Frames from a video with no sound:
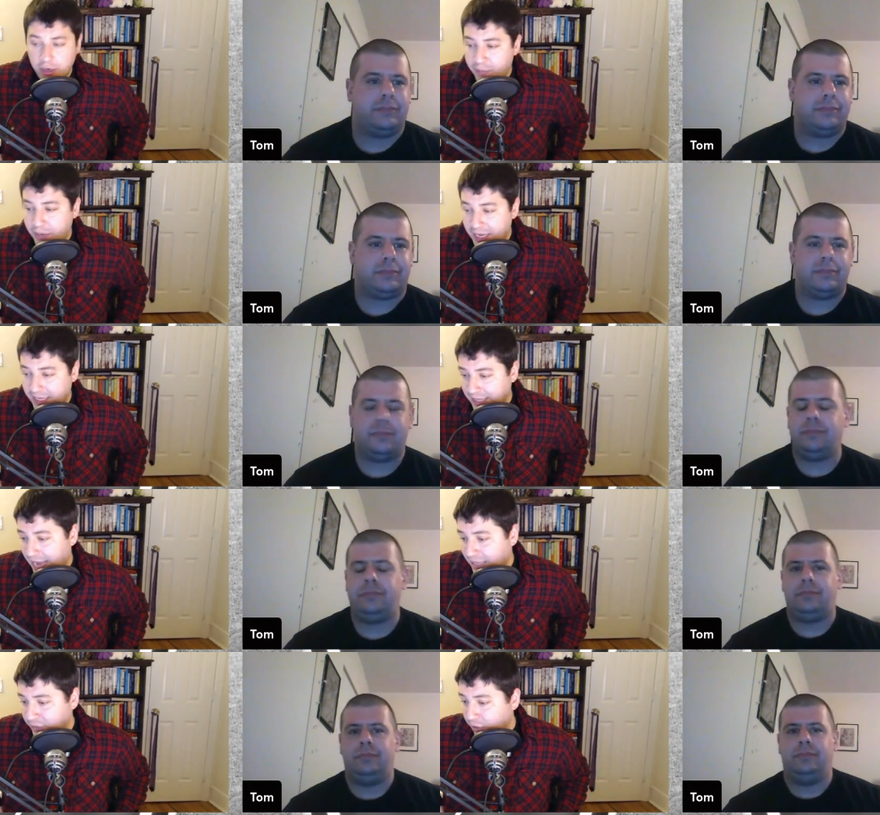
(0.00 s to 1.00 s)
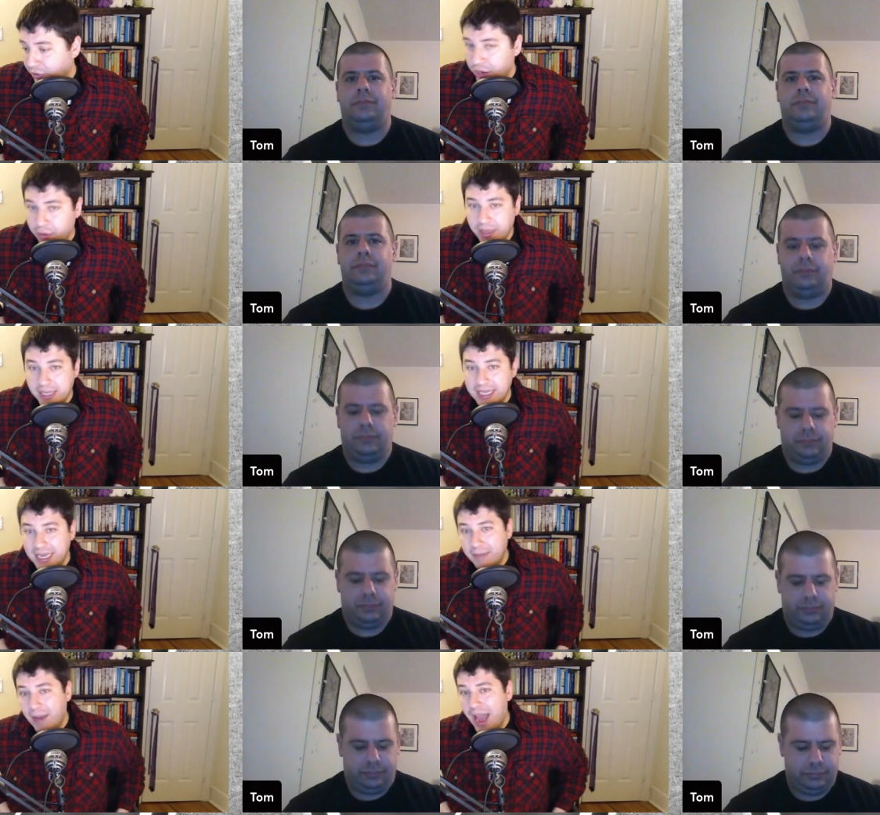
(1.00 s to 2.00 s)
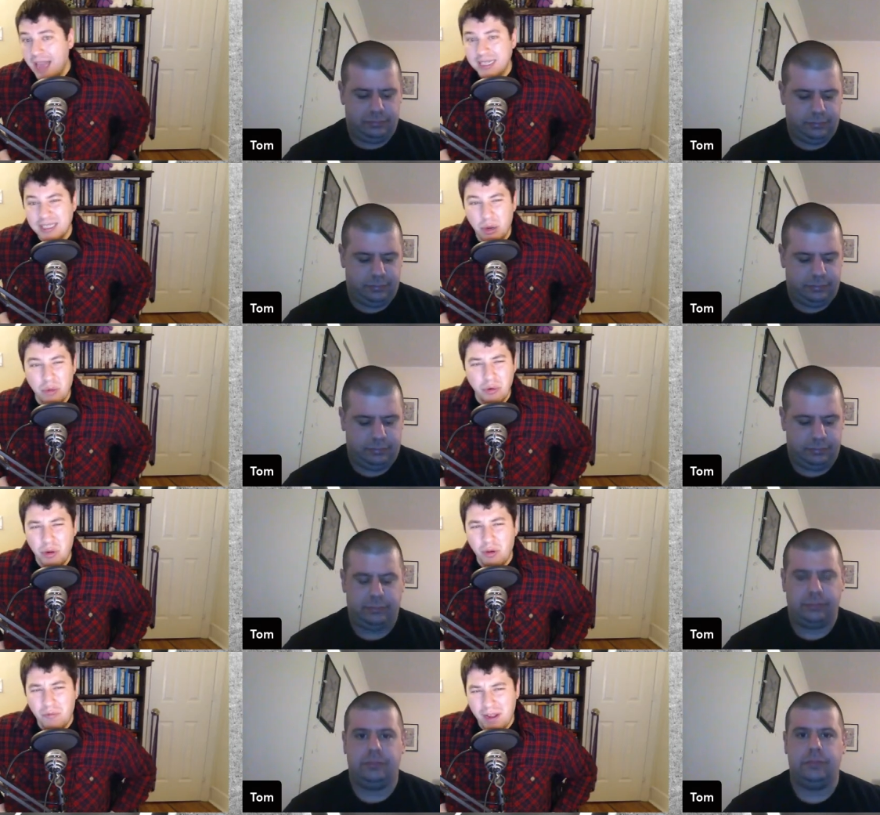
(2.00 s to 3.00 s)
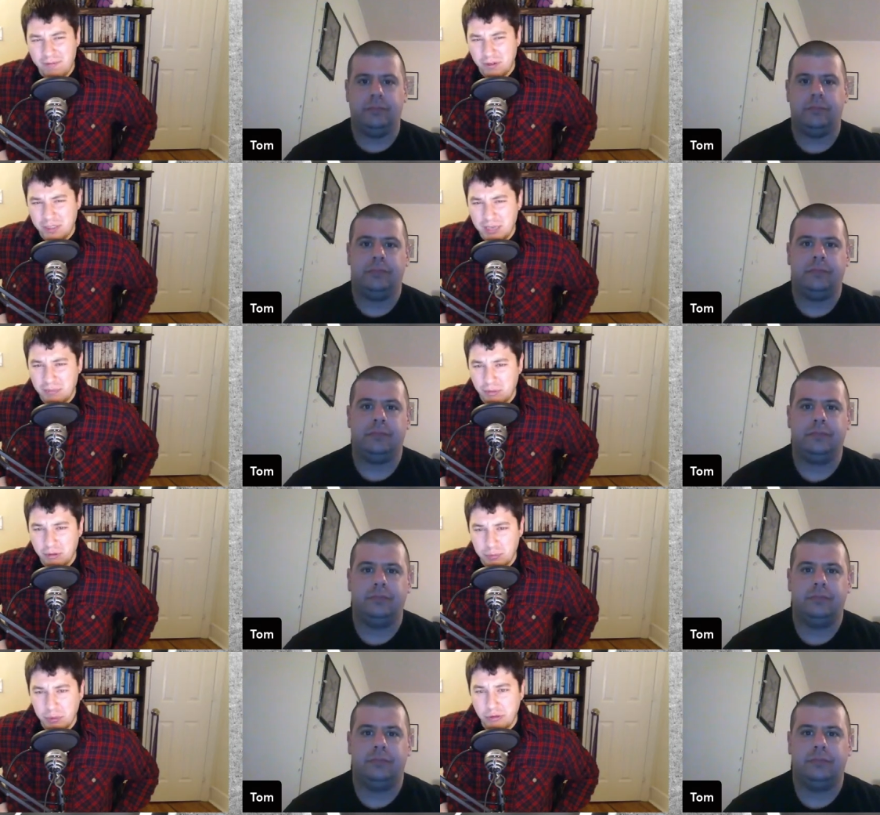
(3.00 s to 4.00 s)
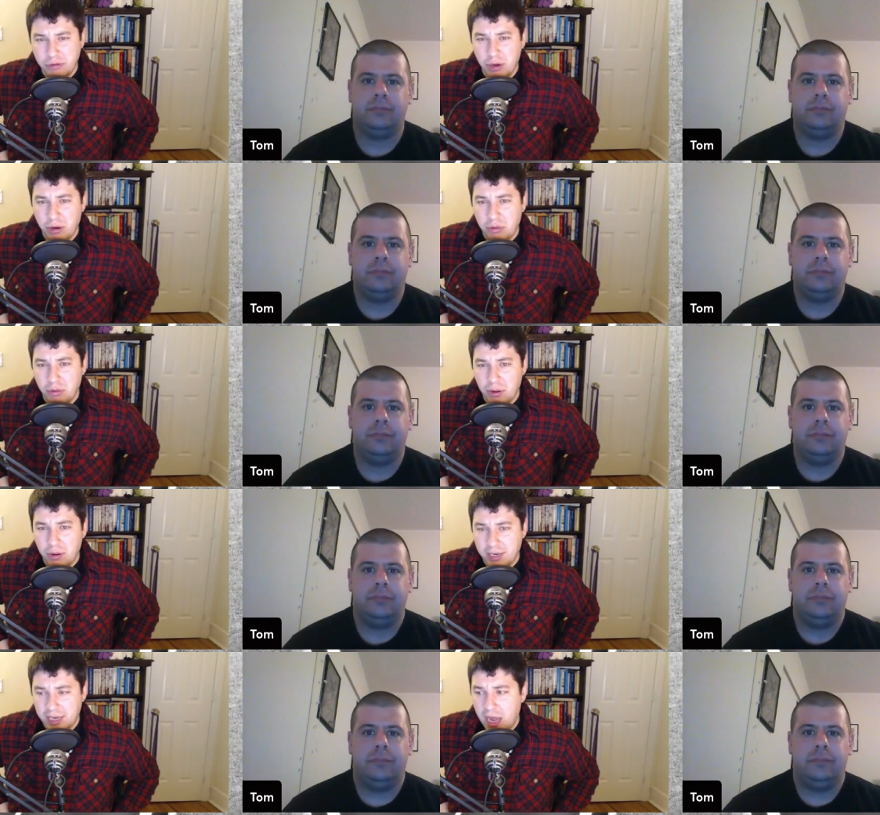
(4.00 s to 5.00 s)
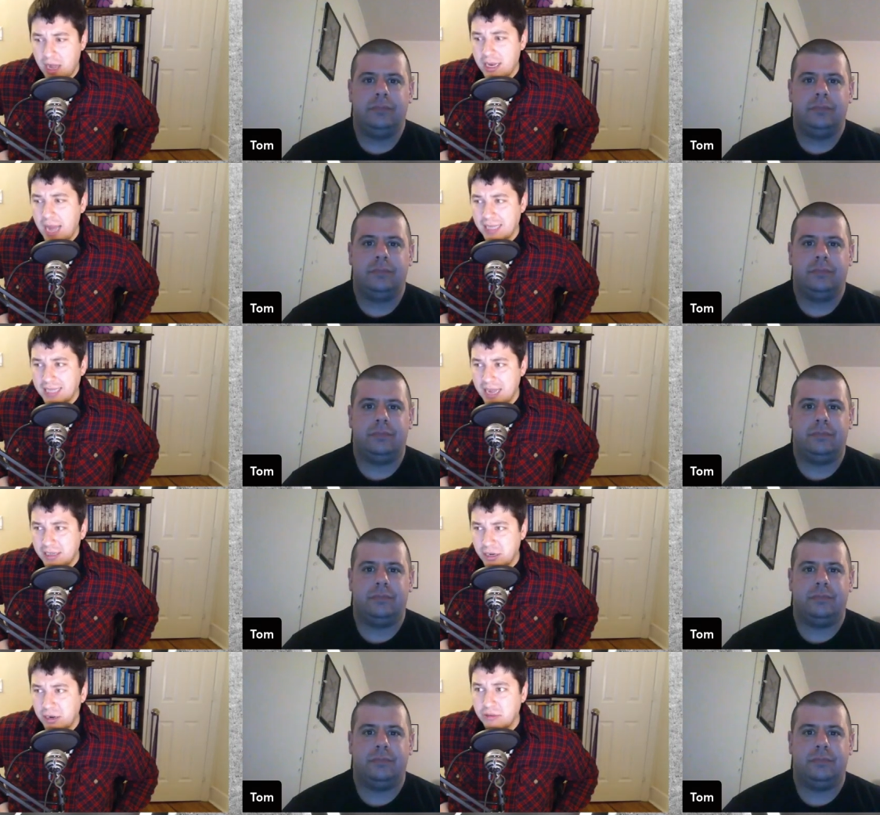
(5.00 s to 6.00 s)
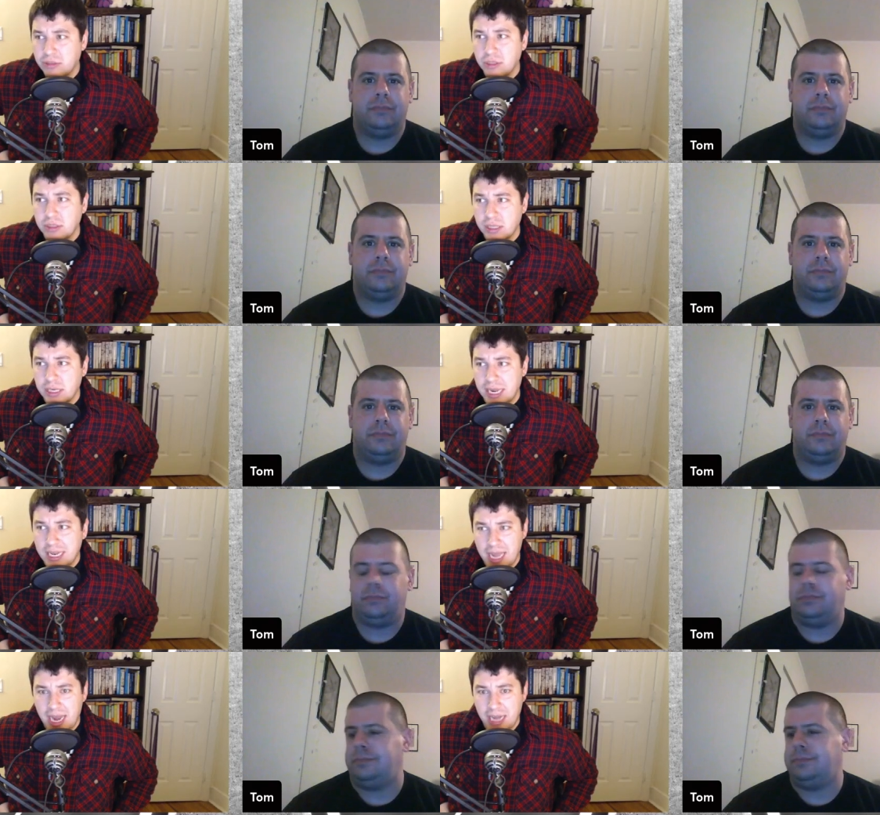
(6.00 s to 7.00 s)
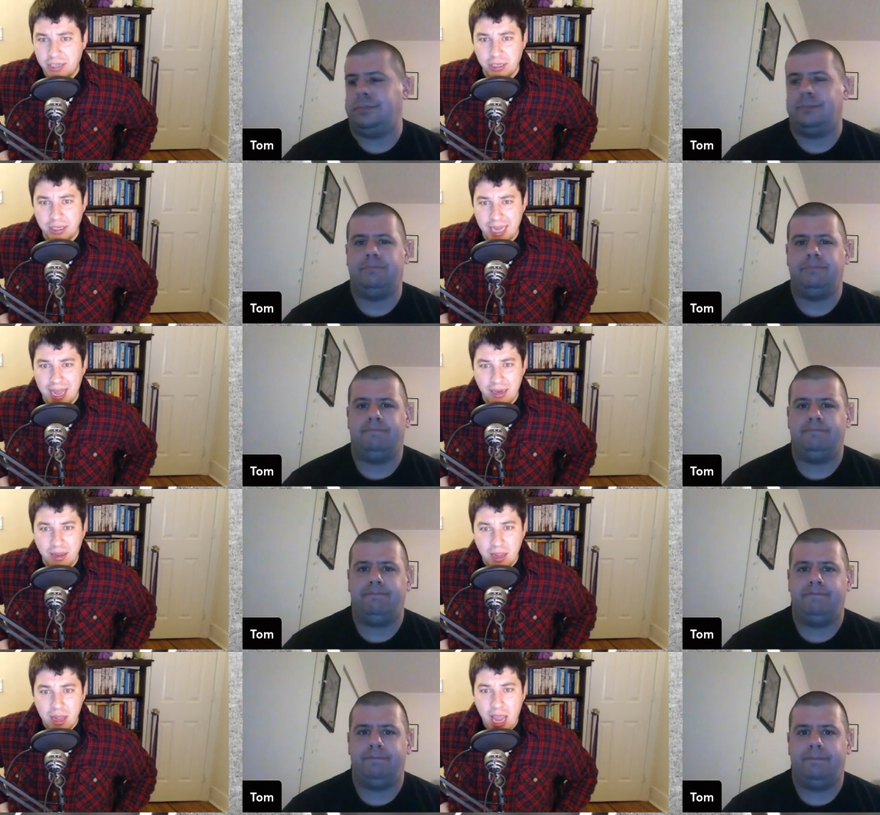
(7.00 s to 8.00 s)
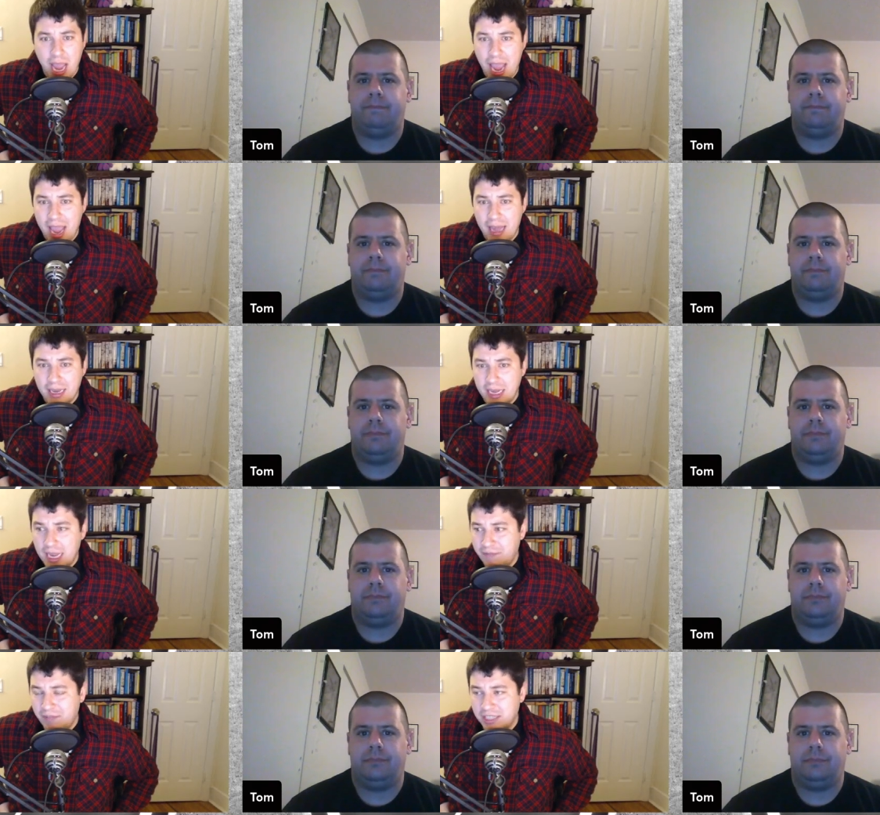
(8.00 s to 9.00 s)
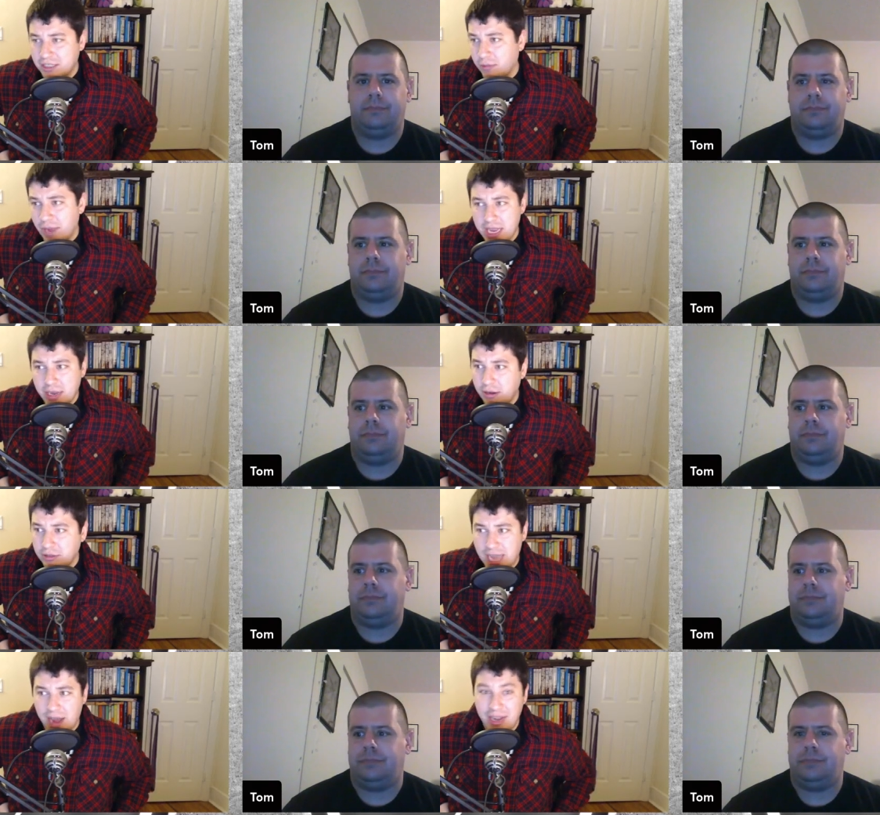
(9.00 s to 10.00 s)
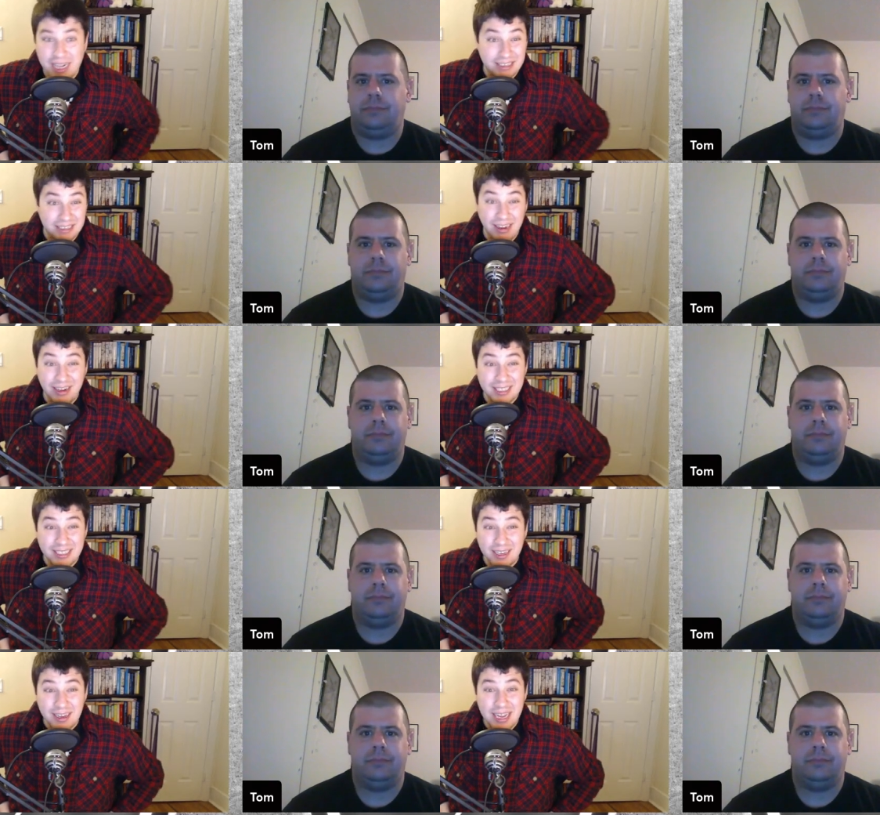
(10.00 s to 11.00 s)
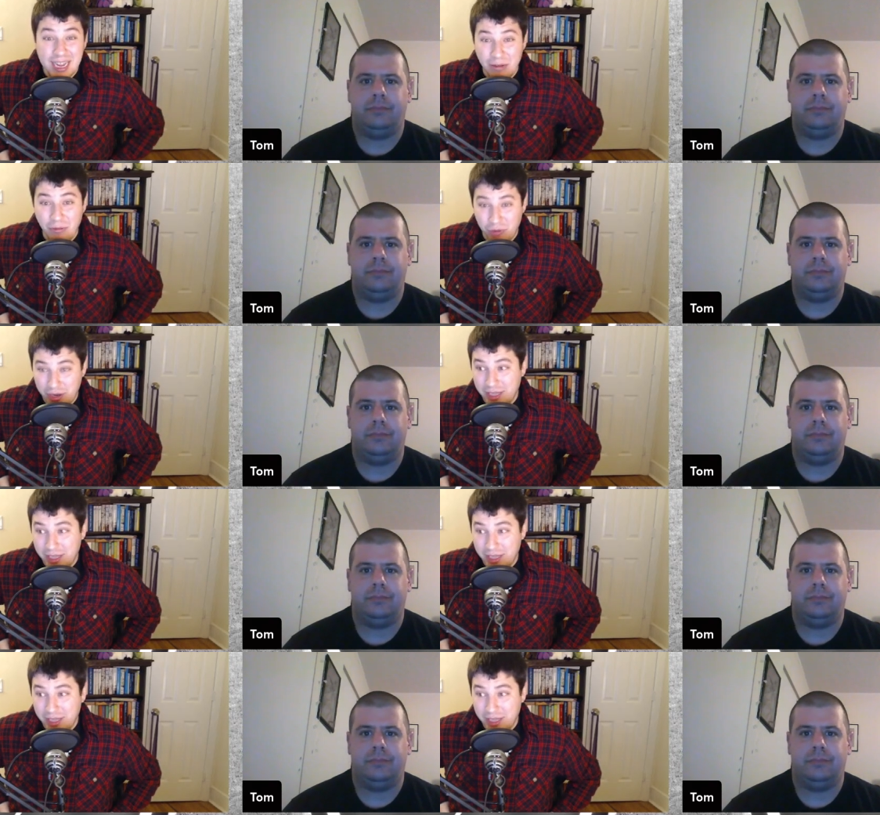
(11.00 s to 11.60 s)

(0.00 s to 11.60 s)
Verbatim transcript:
Speaker 1: have been his last rodeo with the team. I don't know if I foresee Bruce Boudreau hooking on as a head coach in the NHL again. And if this is the way he goes out, it sucks. It really,